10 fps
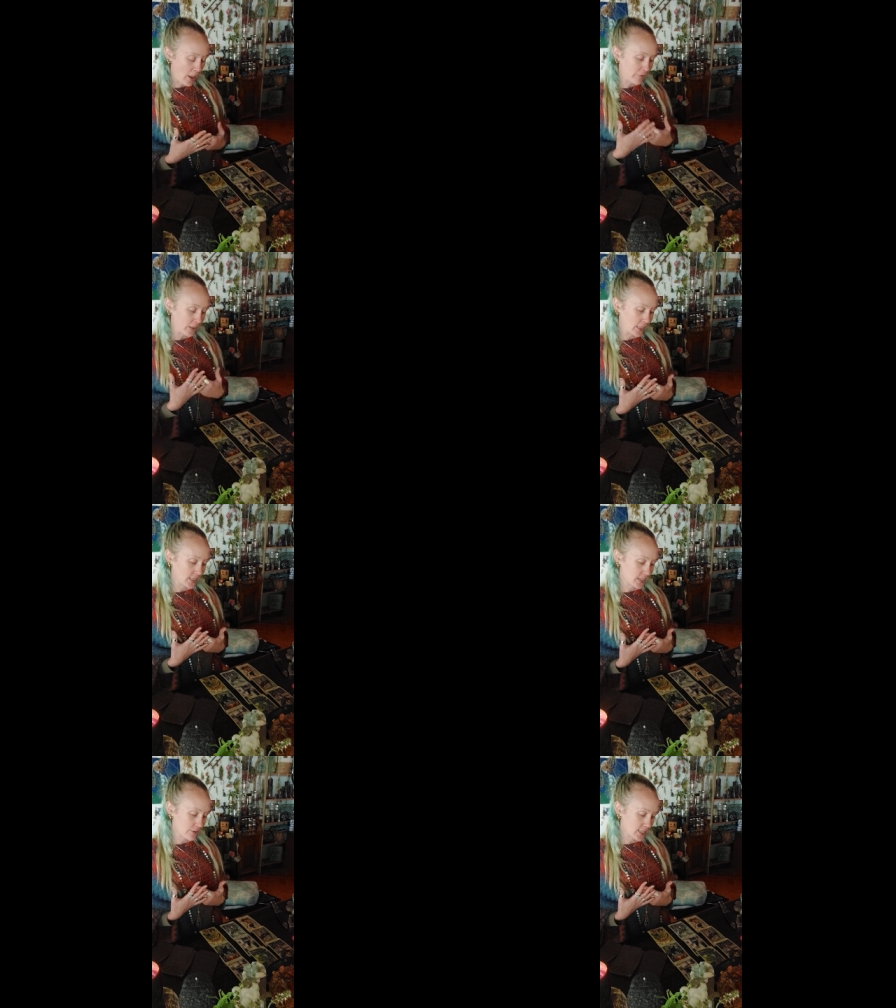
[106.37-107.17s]
I feel
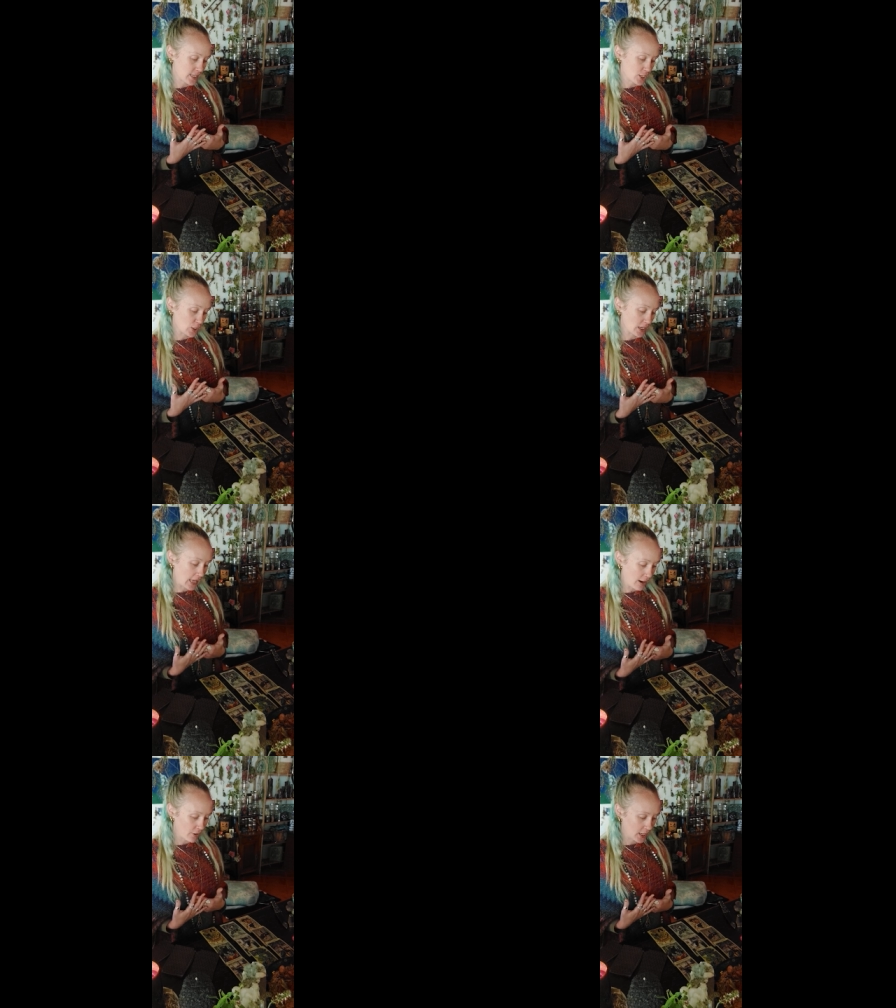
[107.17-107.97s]
like there is such a
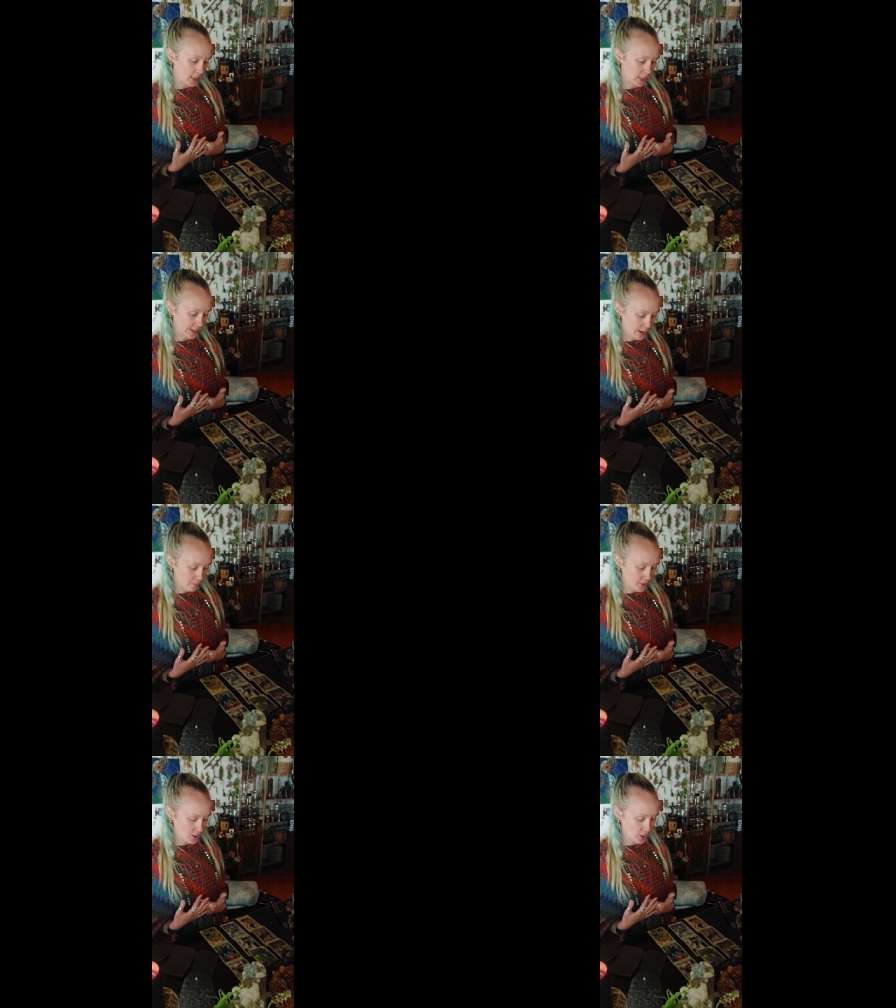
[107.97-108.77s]
clarity that
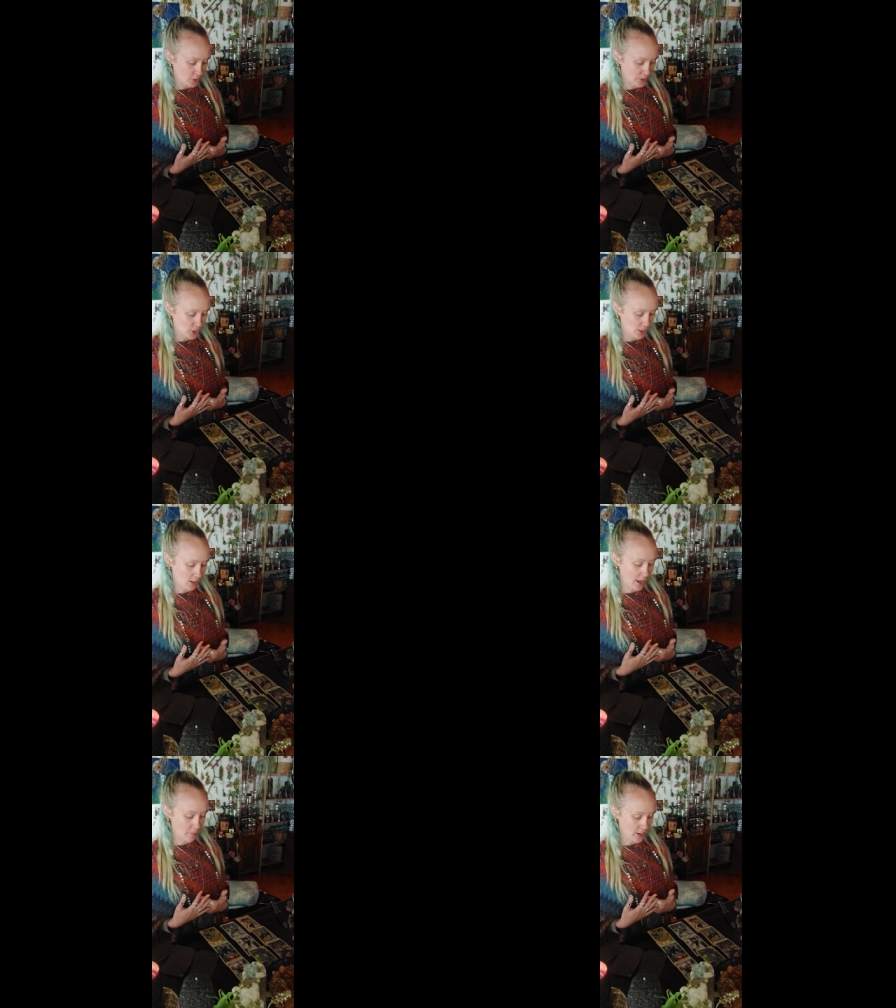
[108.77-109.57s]
comes to you in
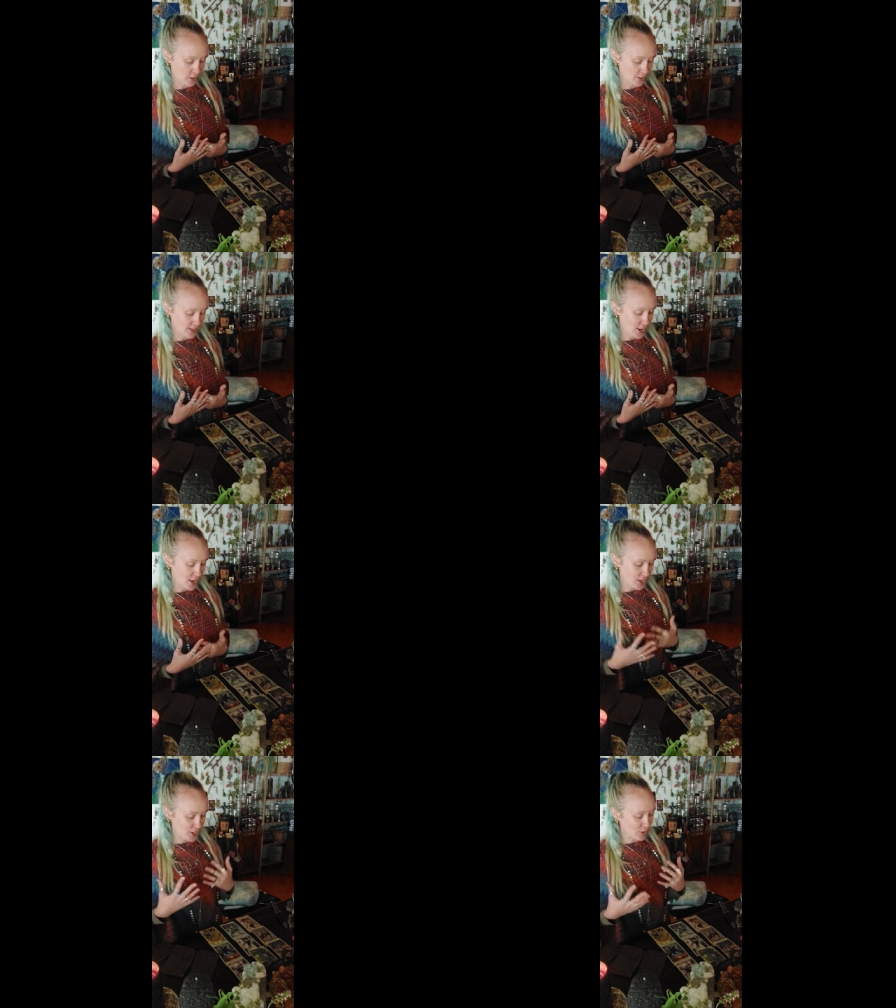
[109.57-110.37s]
July because
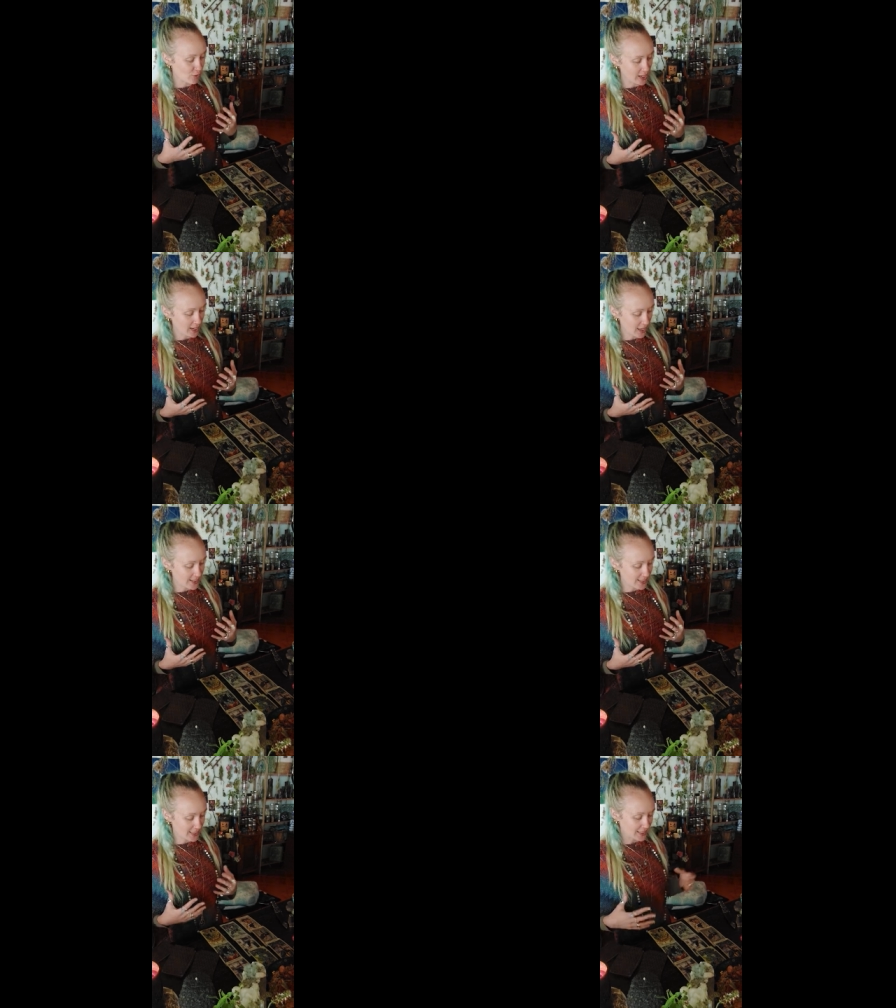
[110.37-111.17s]
you
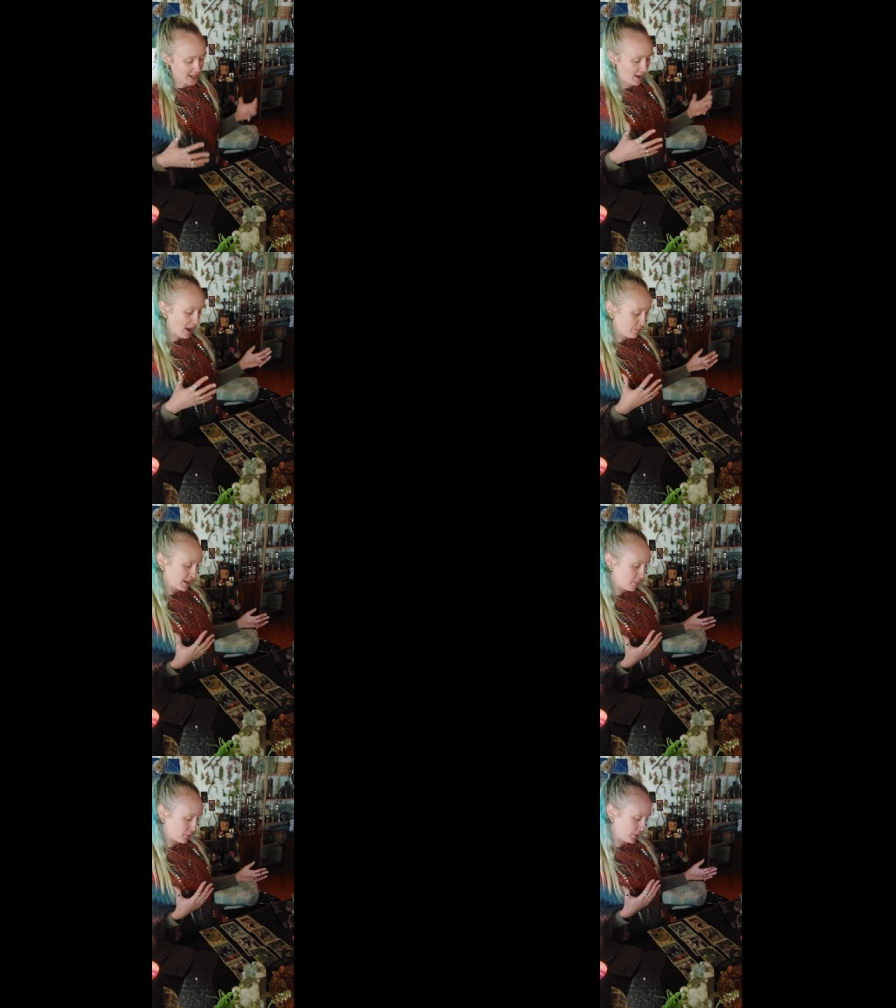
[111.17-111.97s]
realize that there are
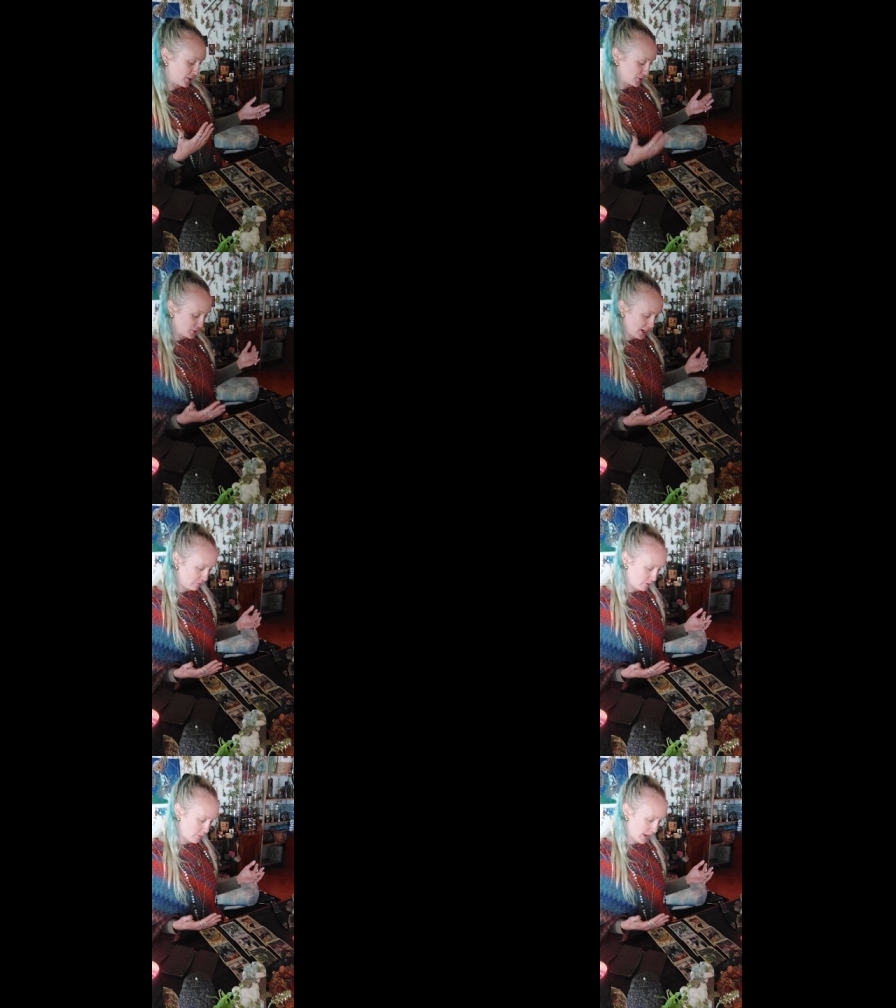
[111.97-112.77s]
people who do
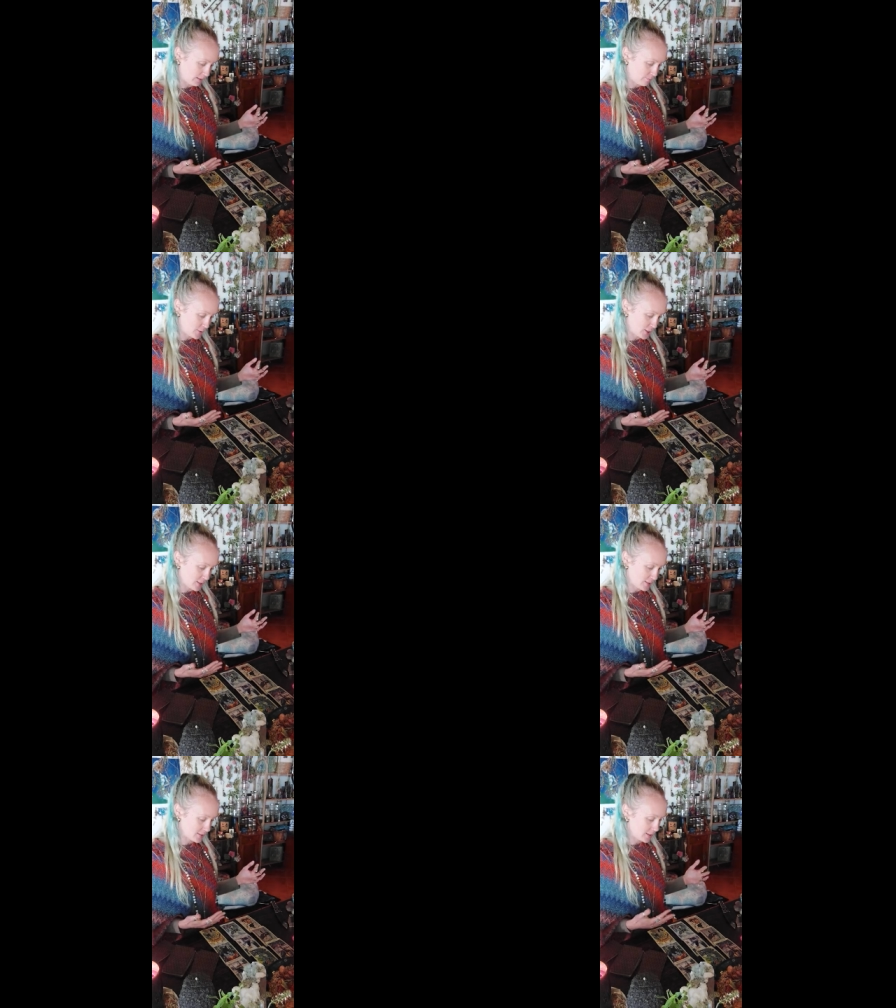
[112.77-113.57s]
have your back,
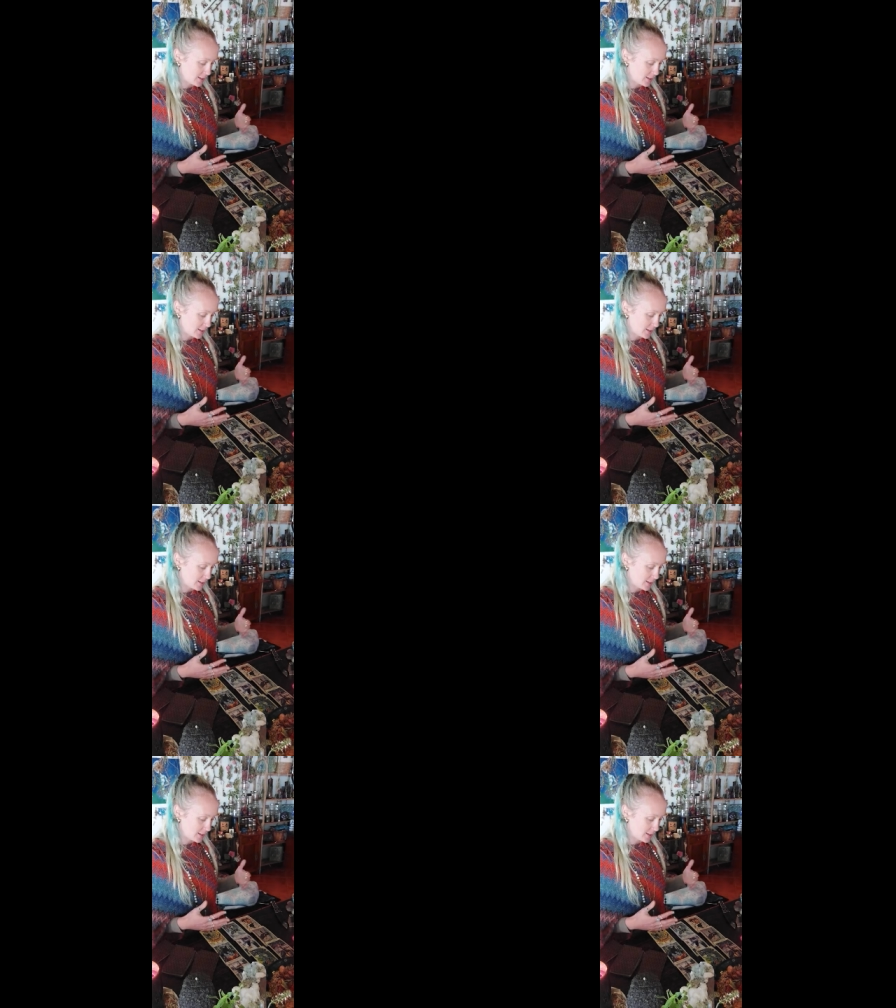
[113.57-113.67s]
just